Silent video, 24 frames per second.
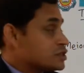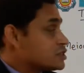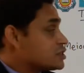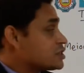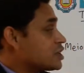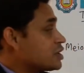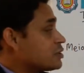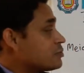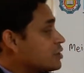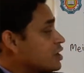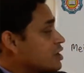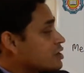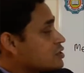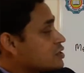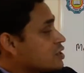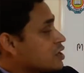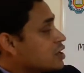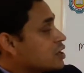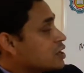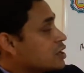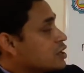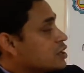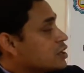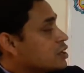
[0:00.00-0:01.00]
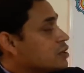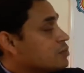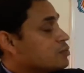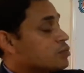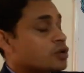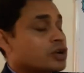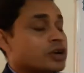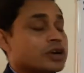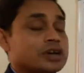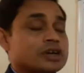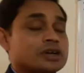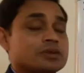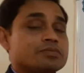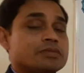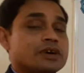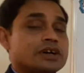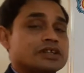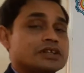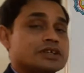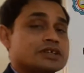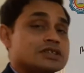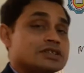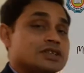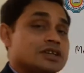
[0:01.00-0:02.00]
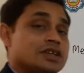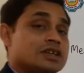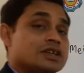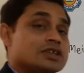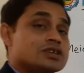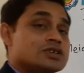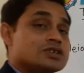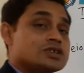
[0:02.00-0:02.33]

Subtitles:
same as the reproductive mother cell.